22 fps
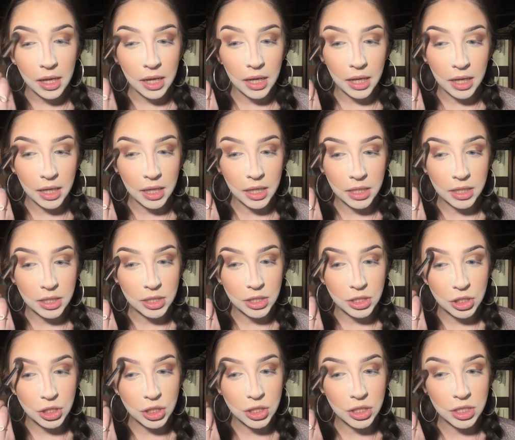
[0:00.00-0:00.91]
and
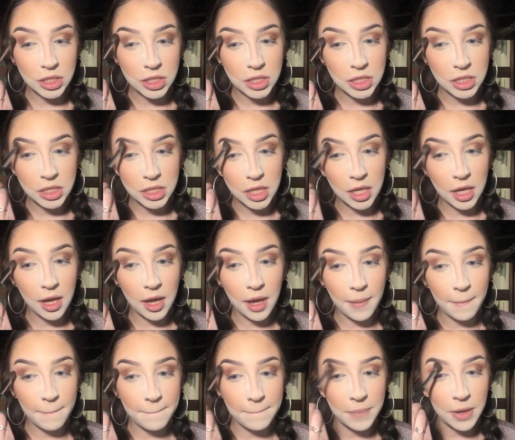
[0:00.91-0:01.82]
just
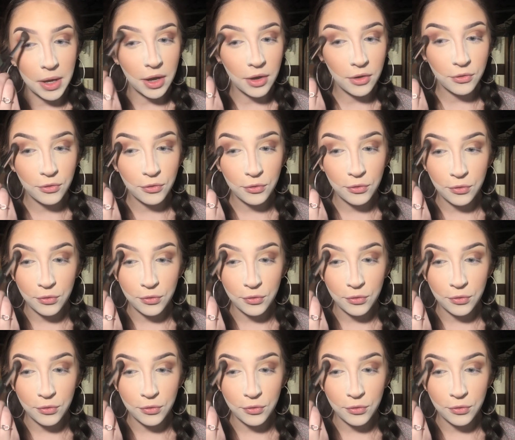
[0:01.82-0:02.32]
buff